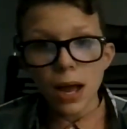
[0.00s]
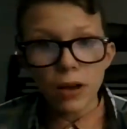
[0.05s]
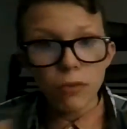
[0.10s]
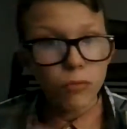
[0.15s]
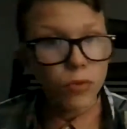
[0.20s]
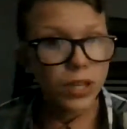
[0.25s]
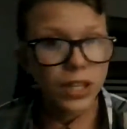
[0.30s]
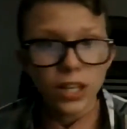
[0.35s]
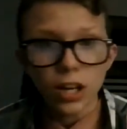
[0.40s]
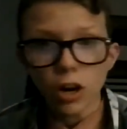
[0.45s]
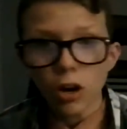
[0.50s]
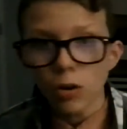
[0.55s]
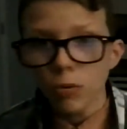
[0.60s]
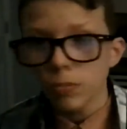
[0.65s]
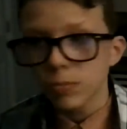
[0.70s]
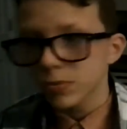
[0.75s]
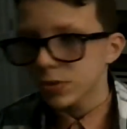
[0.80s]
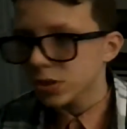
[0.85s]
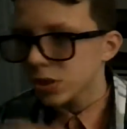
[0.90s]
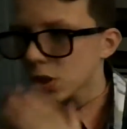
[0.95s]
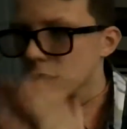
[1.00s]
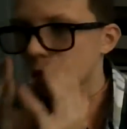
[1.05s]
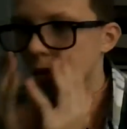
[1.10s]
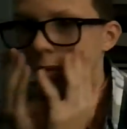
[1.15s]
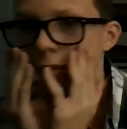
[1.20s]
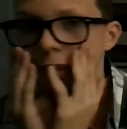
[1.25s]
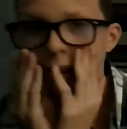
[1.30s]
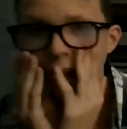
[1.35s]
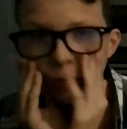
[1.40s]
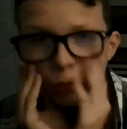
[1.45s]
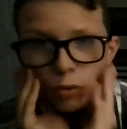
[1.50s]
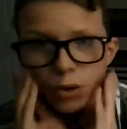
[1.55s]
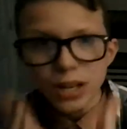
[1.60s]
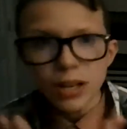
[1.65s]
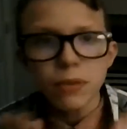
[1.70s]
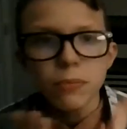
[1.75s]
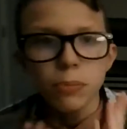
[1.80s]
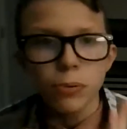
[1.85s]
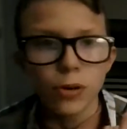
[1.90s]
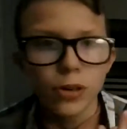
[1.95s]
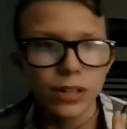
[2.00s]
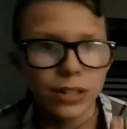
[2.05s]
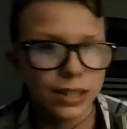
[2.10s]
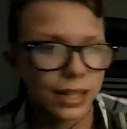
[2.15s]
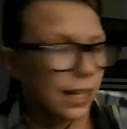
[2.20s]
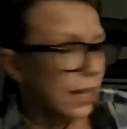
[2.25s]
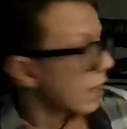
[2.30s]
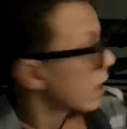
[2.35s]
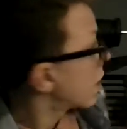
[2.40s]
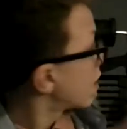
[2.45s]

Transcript: really hope, so one important thing.